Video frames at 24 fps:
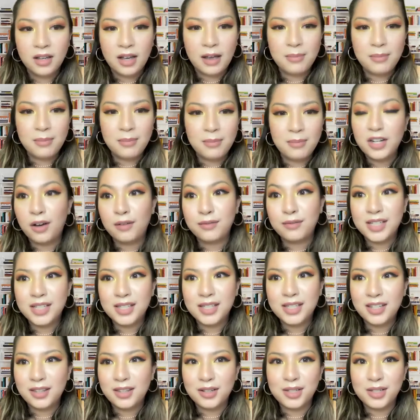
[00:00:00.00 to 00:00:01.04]
I mean,
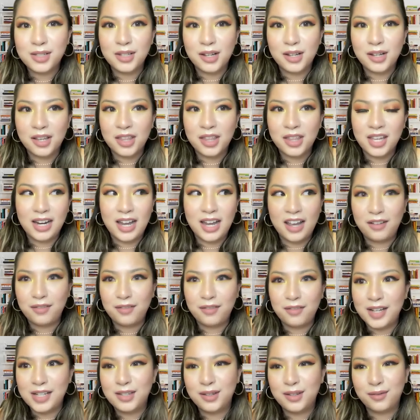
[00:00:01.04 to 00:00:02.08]
obviously, there's nothing like
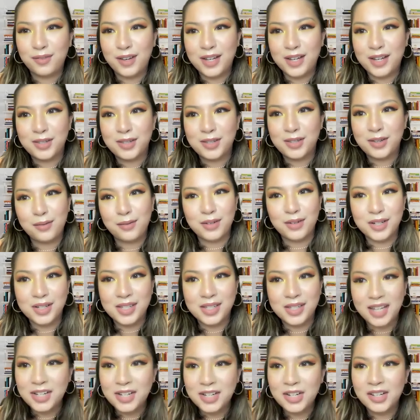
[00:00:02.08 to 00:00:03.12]
face to face
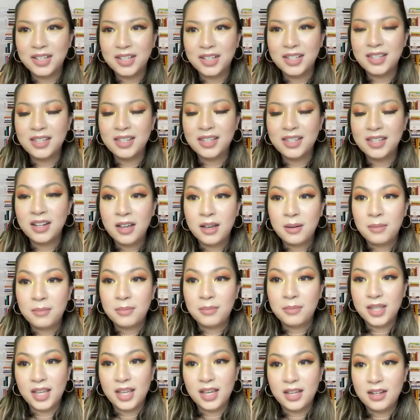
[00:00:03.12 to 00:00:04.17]
conversations,
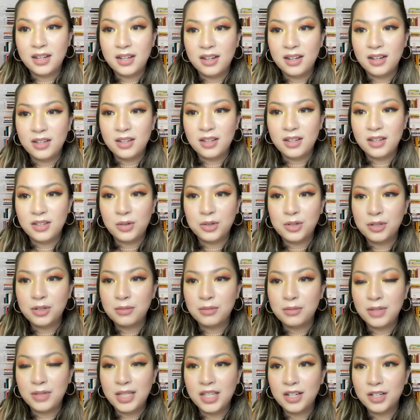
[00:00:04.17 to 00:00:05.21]
but then
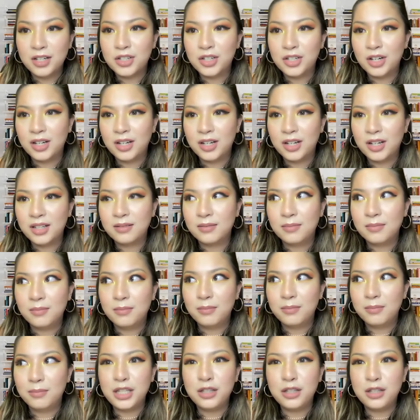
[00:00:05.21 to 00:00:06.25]
social media shouldn't
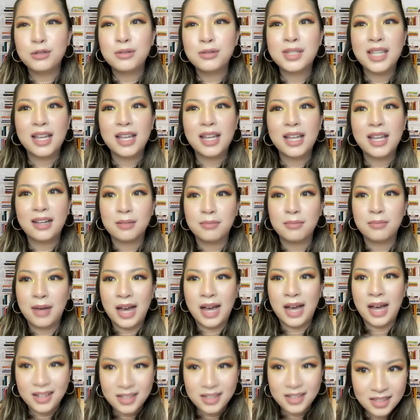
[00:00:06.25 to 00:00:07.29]
be used as a
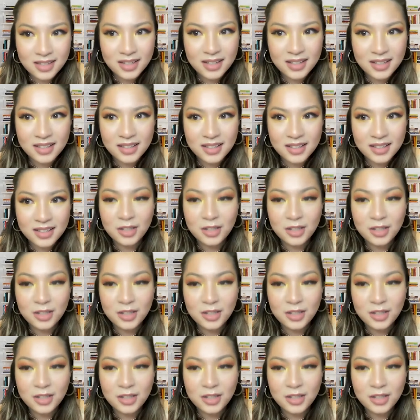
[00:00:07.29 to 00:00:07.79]
mask.